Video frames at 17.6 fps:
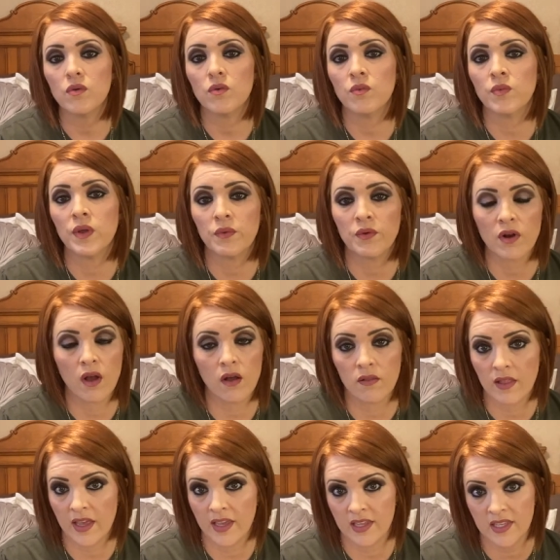we were all
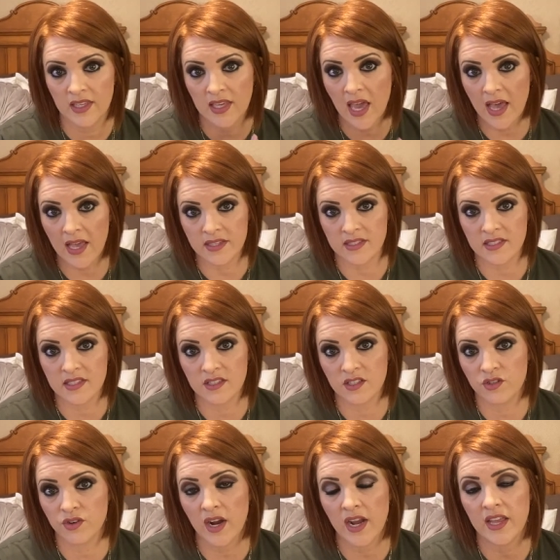like, yes,
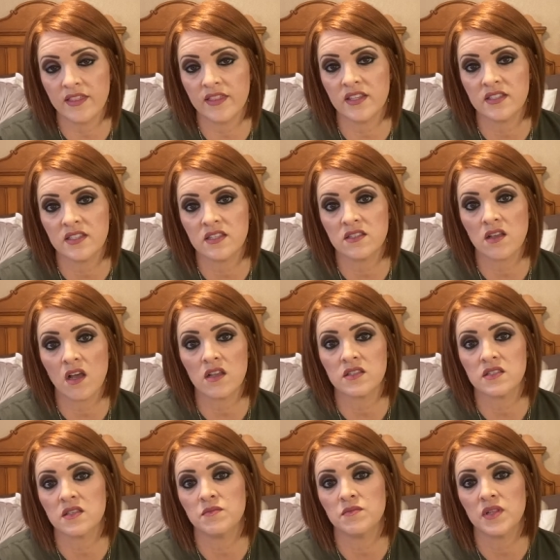great, this is
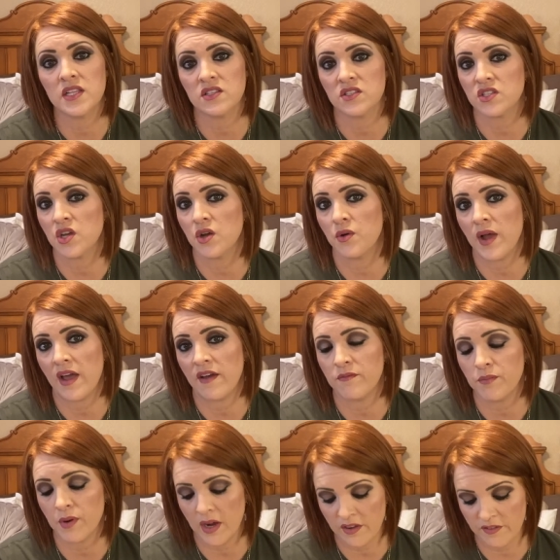awesome, let's go
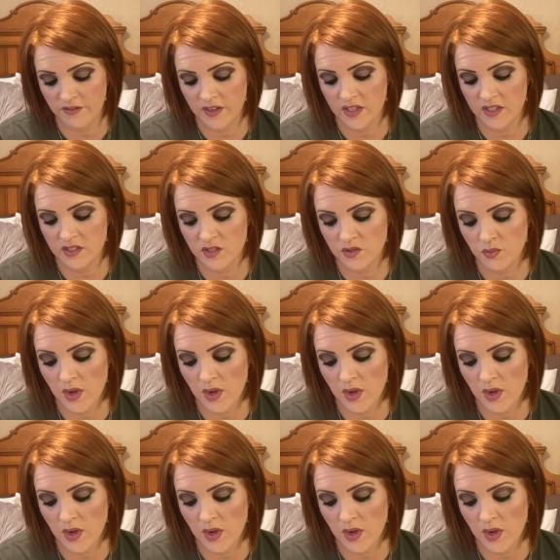have breakfast.